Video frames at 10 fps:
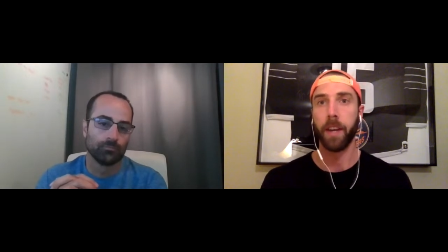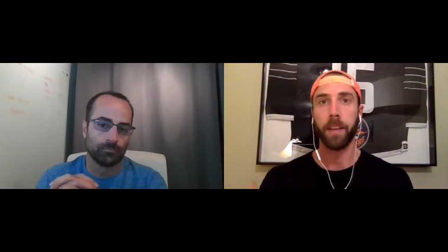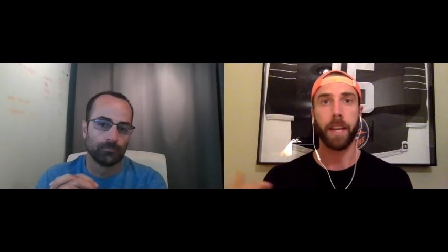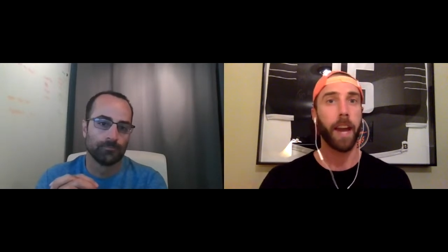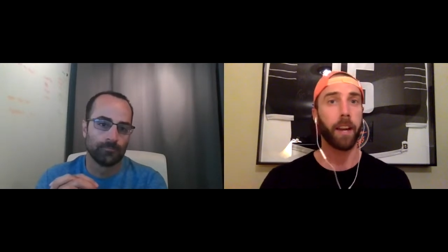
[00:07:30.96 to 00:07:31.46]

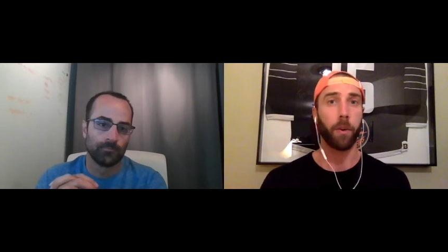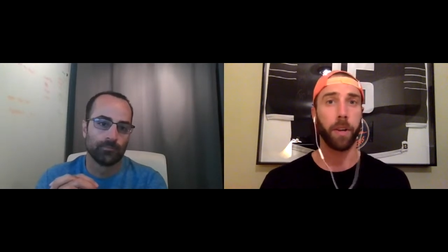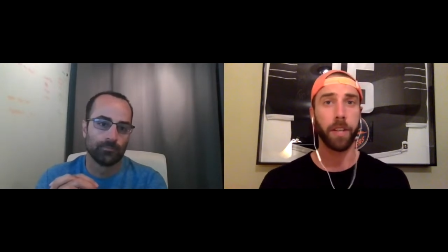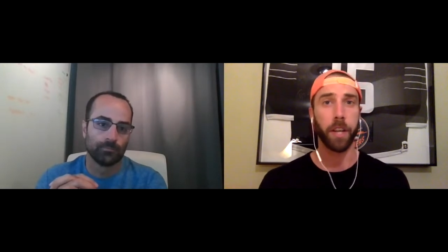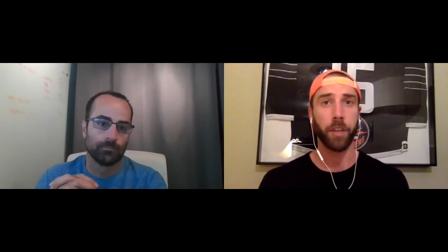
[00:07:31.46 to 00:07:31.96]
Speaker 1: the
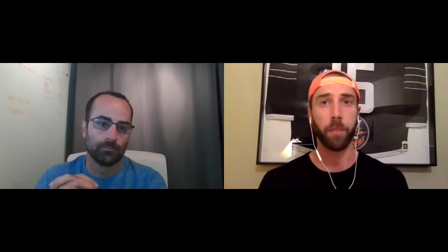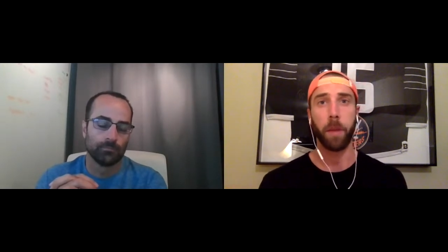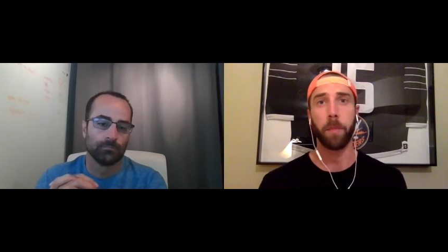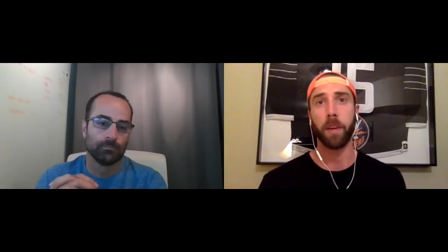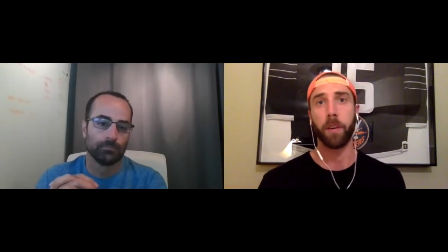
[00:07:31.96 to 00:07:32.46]
categorization
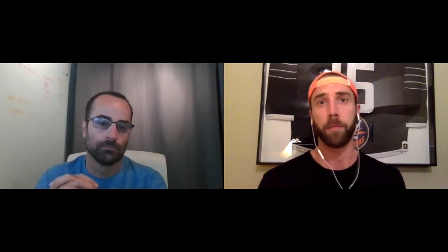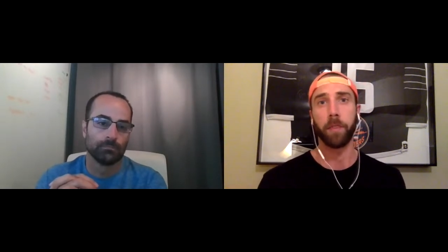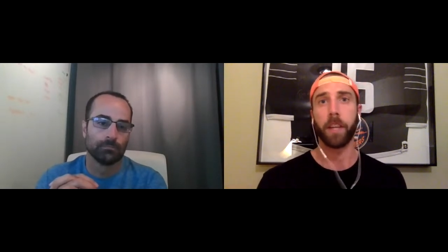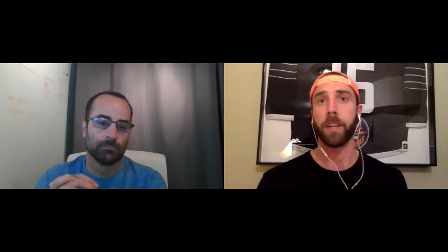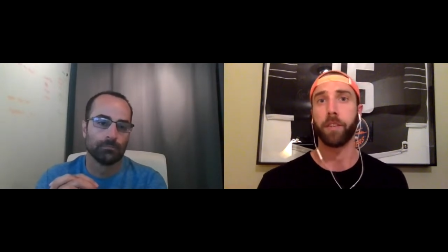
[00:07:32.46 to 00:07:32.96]
maybe of
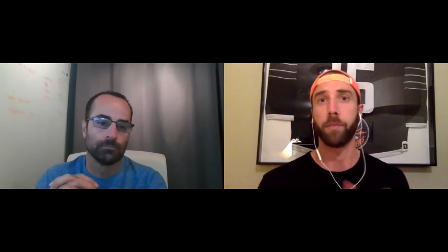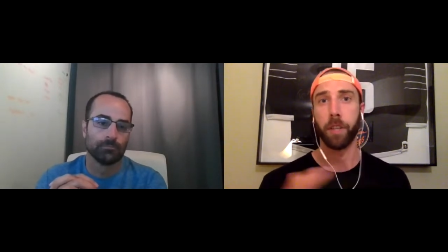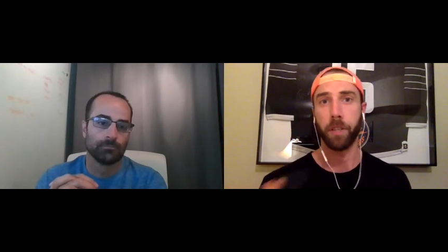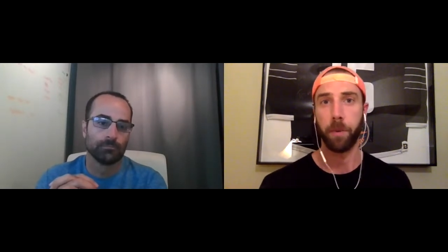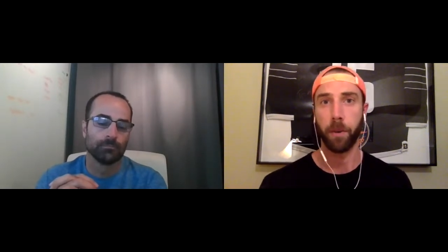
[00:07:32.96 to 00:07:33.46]
like customer
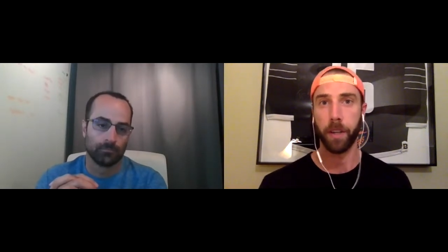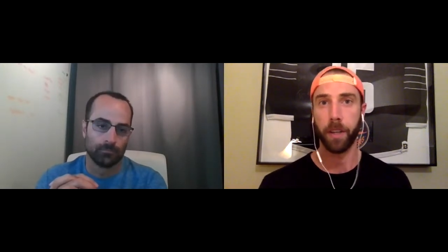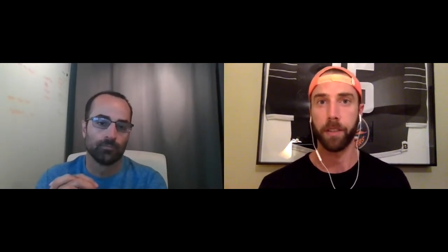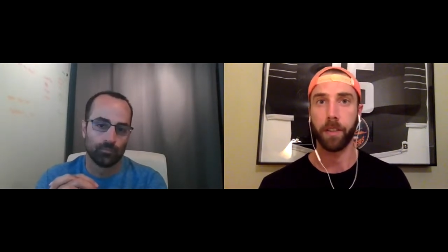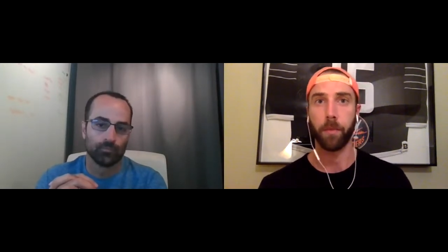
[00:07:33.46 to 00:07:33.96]

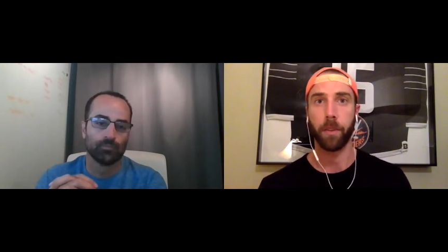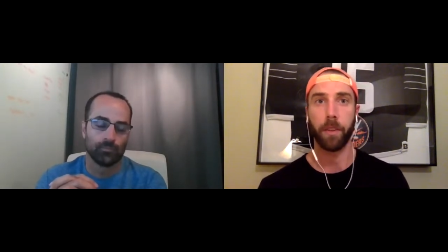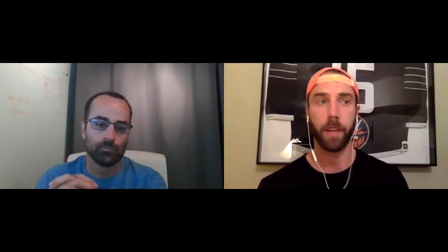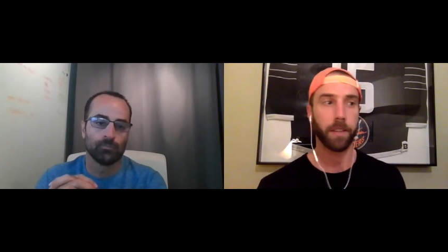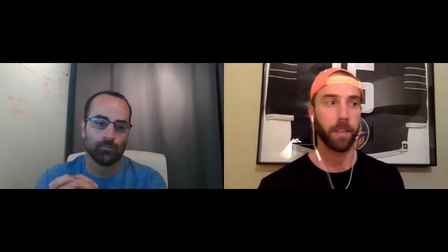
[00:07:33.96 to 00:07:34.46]
experience and whether
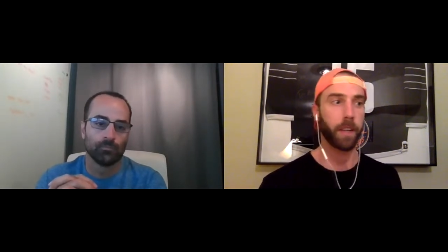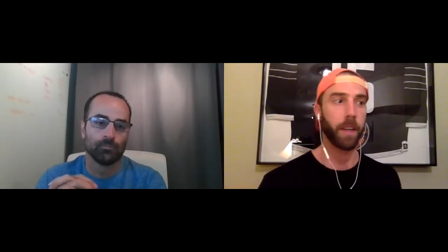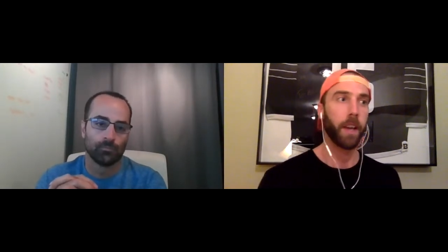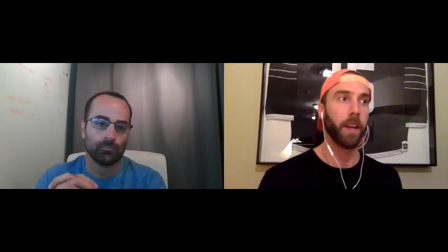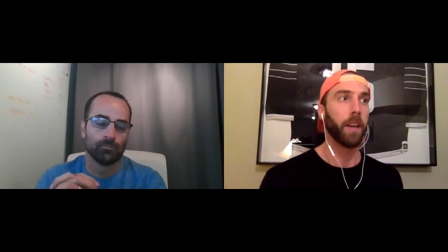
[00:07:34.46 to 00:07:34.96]
that's like
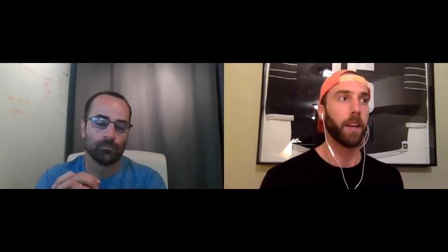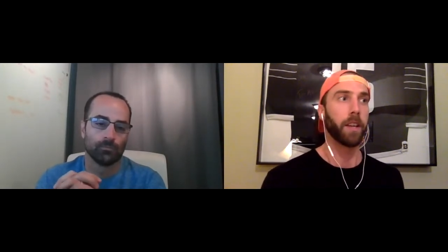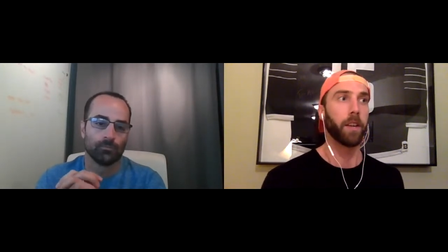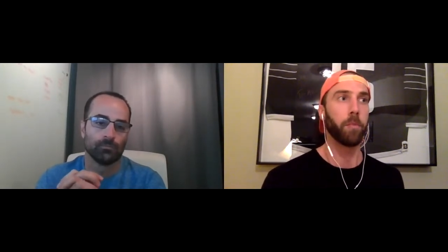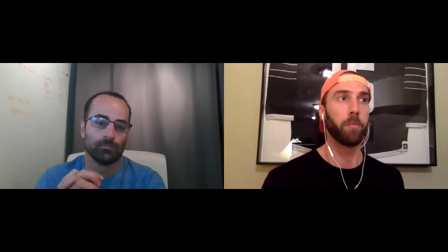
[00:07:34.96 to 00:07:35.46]
you
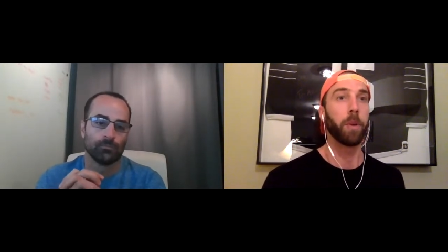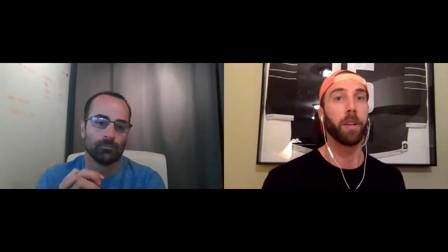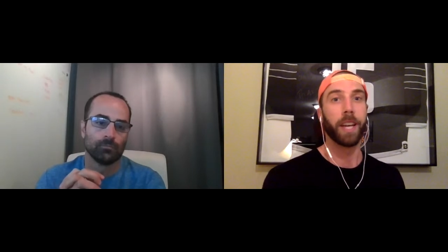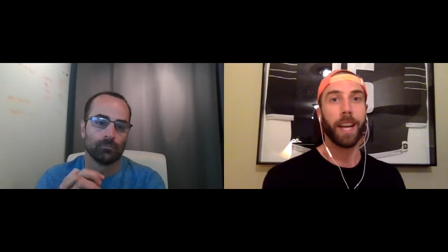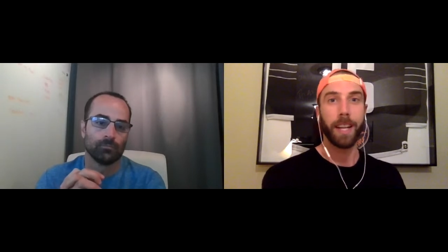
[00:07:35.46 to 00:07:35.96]
know
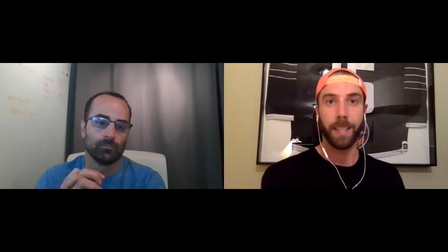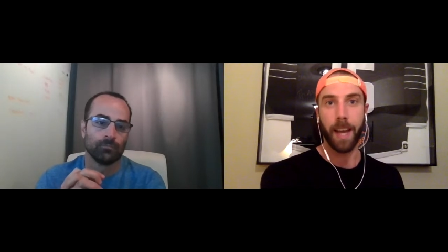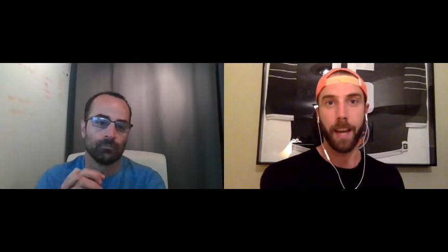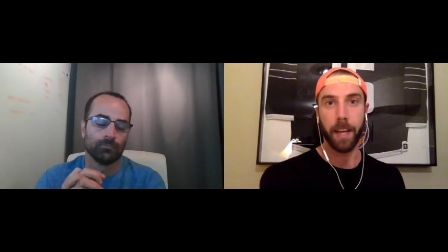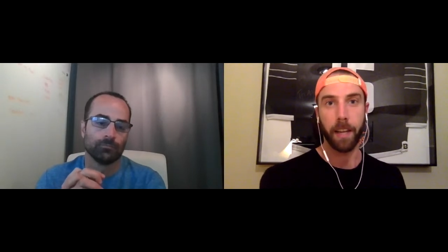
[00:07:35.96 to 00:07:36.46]
building an
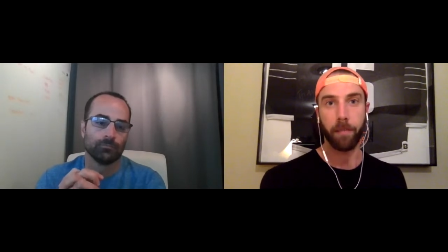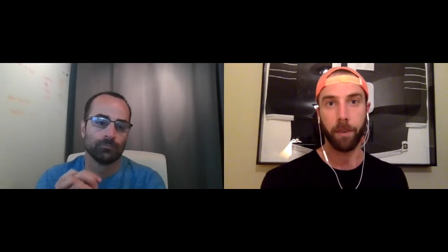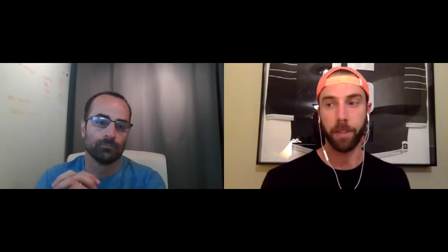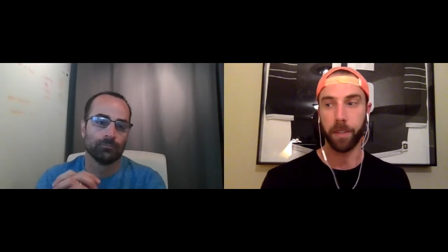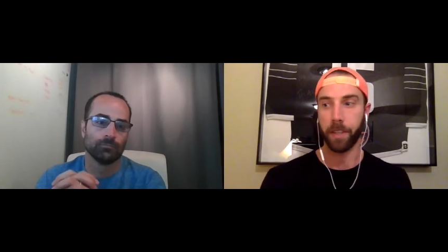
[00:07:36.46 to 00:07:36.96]
identity
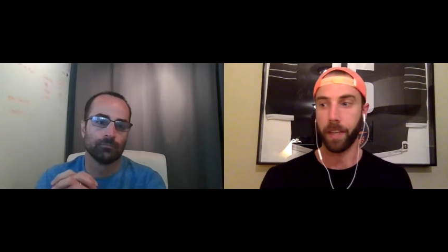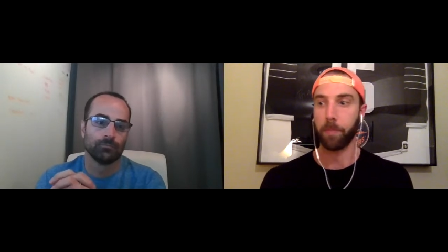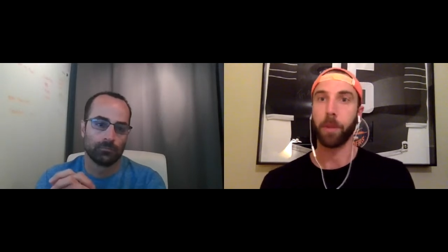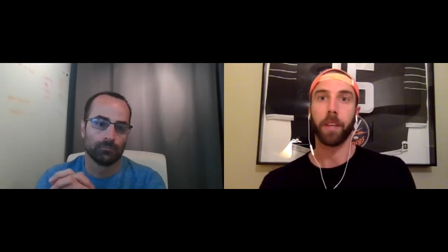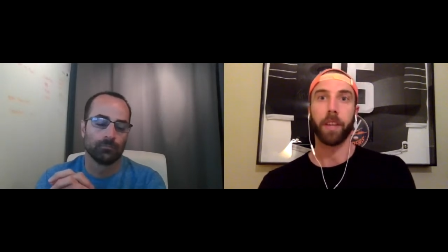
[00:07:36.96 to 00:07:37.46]
versus like
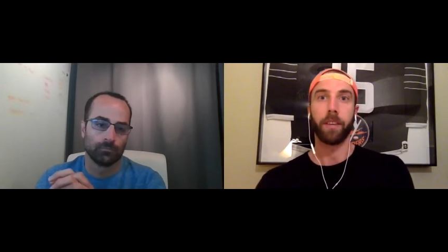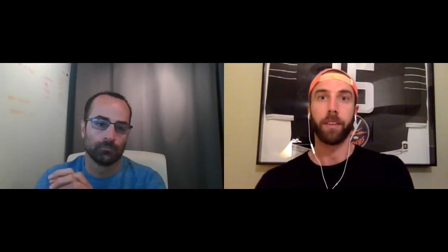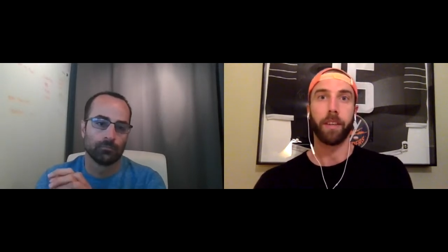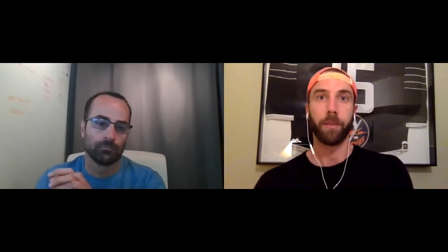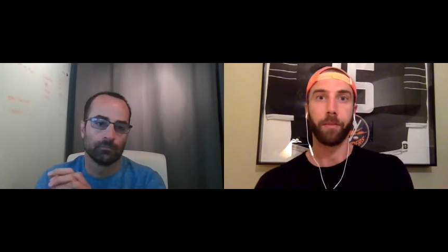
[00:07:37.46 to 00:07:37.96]
building
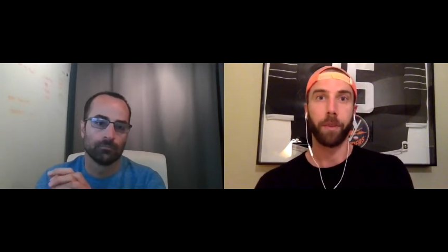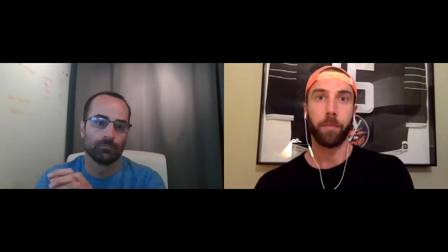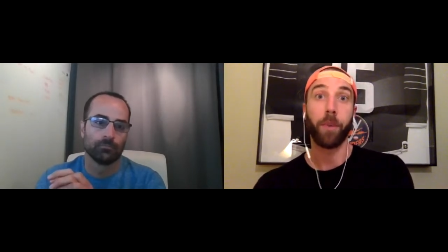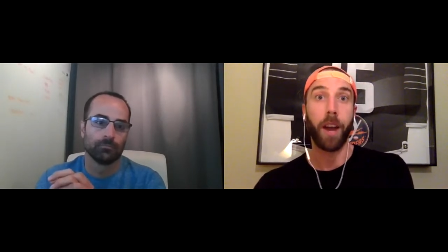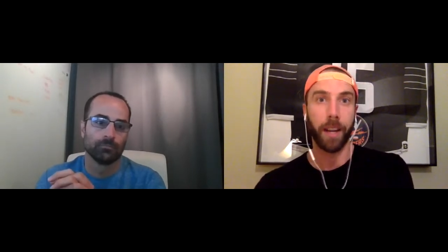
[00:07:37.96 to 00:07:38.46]
you know a
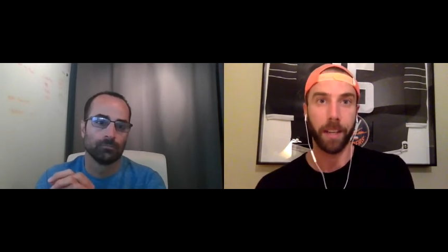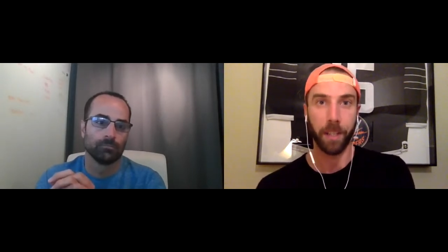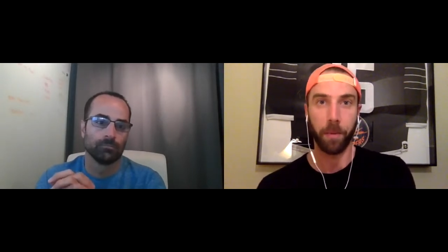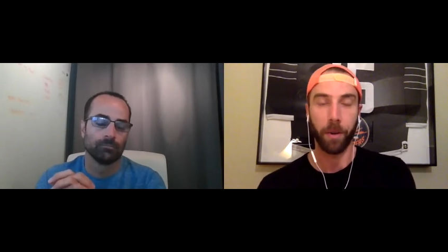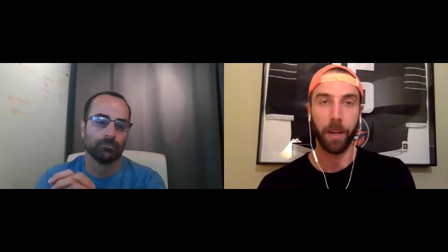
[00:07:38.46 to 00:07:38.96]
product
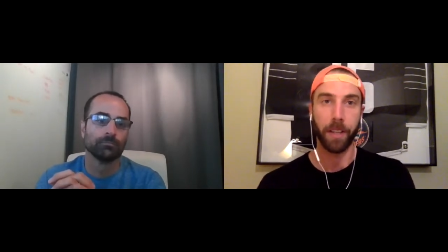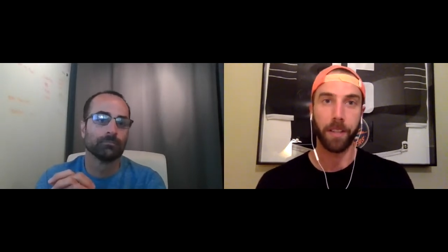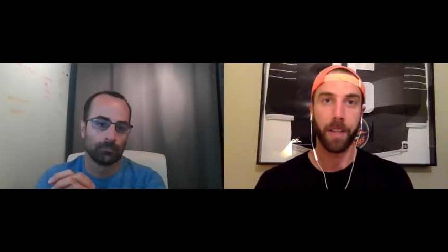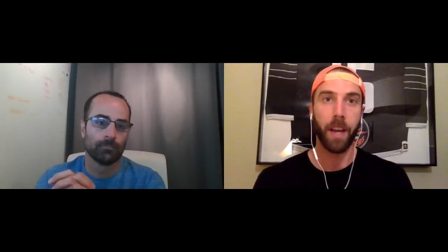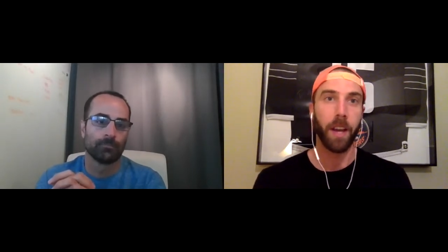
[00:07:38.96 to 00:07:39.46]
experience